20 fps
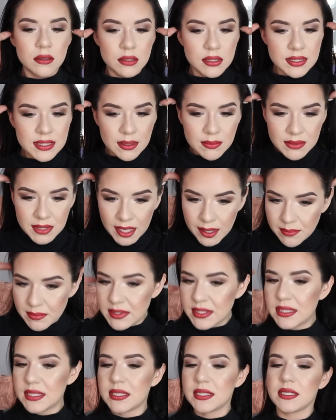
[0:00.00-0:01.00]

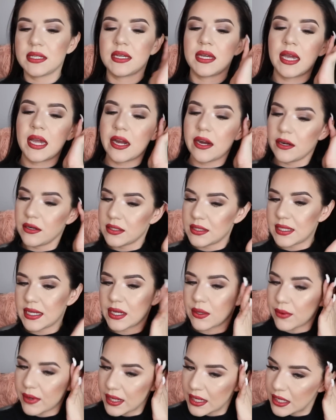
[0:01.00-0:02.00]
sometimes the hairs
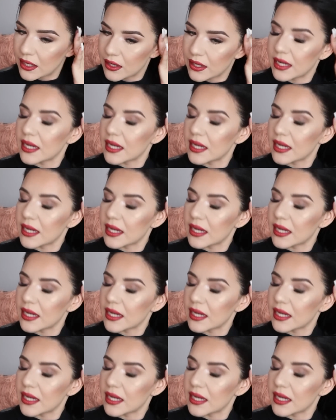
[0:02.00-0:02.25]
like right here